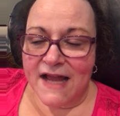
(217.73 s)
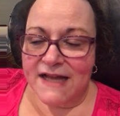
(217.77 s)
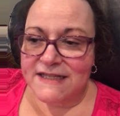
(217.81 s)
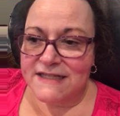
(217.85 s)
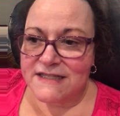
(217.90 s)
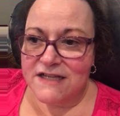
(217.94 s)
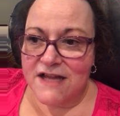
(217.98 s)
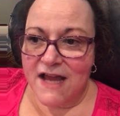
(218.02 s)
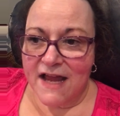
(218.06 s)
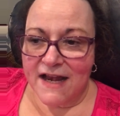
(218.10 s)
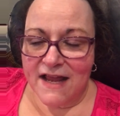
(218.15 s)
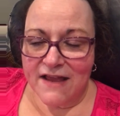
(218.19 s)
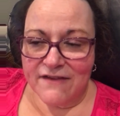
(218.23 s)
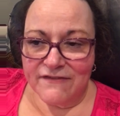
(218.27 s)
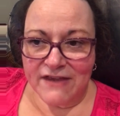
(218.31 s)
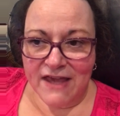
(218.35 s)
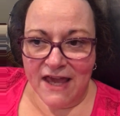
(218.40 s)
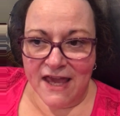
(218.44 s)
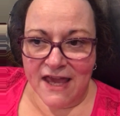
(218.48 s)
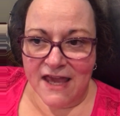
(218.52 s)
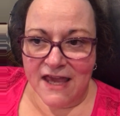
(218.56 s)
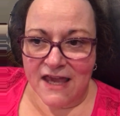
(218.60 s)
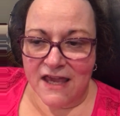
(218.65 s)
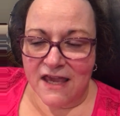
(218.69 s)
I did not have
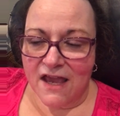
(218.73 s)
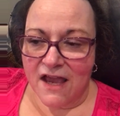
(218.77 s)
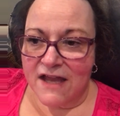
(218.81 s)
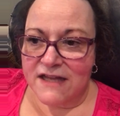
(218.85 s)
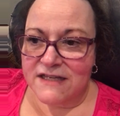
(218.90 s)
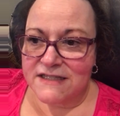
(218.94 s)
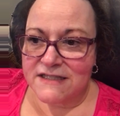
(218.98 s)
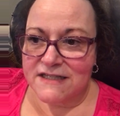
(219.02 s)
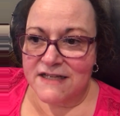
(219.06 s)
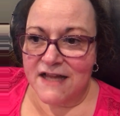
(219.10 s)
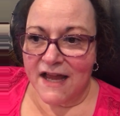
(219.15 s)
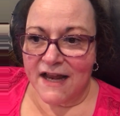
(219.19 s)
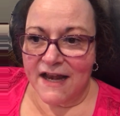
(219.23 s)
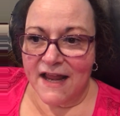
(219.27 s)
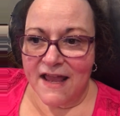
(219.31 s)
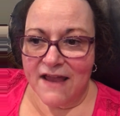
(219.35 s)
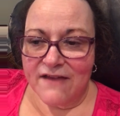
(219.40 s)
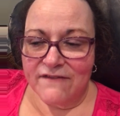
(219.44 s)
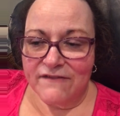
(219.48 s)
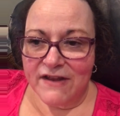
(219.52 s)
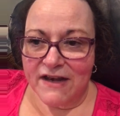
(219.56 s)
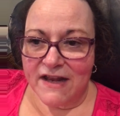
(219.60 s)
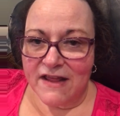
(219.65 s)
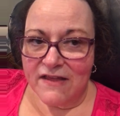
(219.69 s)
cake. I did not
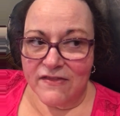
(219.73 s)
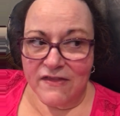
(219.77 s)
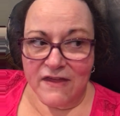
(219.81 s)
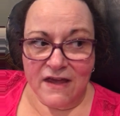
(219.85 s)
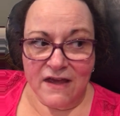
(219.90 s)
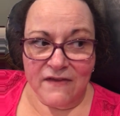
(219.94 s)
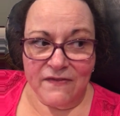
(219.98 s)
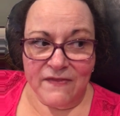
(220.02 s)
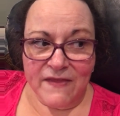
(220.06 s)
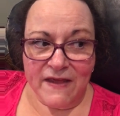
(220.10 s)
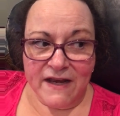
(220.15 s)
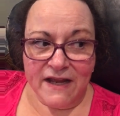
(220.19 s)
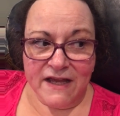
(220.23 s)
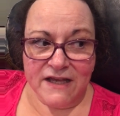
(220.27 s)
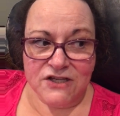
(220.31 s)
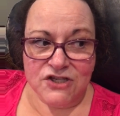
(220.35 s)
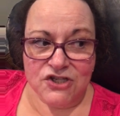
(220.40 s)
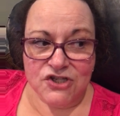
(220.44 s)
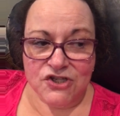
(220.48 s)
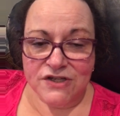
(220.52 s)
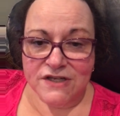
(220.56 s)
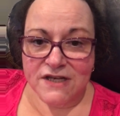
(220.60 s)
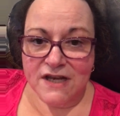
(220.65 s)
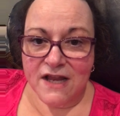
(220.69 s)
have anything else that I
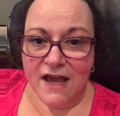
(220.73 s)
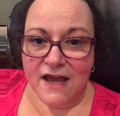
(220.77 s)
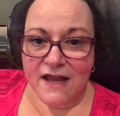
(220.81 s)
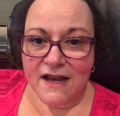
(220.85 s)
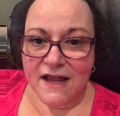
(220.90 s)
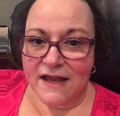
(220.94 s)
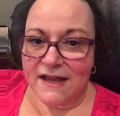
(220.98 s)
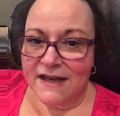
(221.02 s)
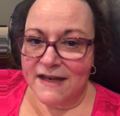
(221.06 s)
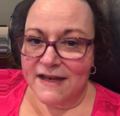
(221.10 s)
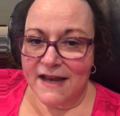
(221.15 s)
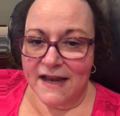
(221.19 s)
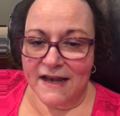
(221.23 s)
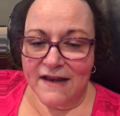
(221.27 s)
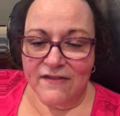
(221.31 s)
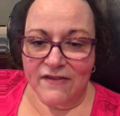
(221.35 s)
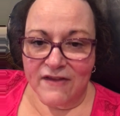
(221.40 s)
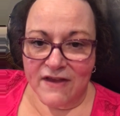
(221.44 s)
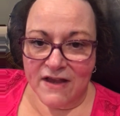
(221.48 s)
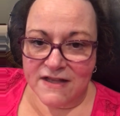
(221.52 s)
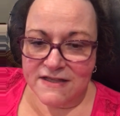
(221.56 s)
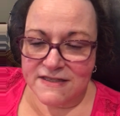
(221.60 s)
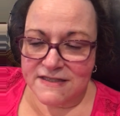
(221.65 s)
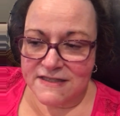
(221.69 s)
should not
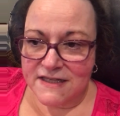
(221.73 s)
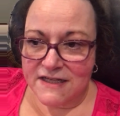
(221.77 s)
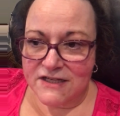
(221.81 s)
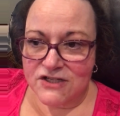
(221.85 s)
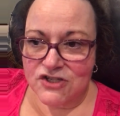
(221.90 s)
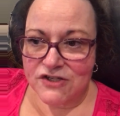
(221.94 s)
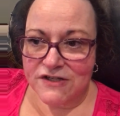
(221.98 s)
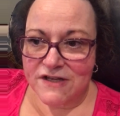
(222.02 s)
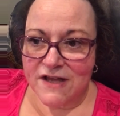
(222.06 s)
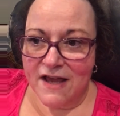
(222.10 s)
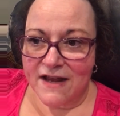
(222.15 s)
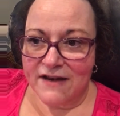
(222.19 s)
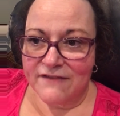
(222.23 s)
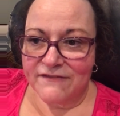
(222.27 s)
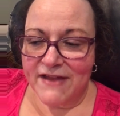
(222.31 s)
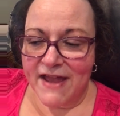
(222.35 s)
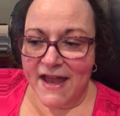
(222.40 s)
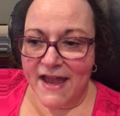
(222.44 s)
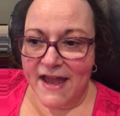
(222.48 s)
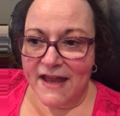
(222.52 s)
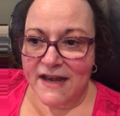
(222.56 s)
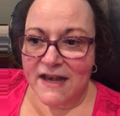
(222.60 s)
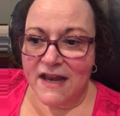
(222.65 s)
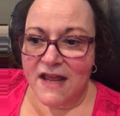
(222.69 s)
have
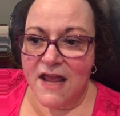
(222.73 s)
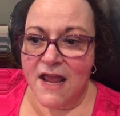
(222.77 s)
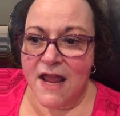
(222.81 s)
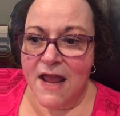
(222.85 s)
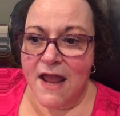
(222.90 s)
had.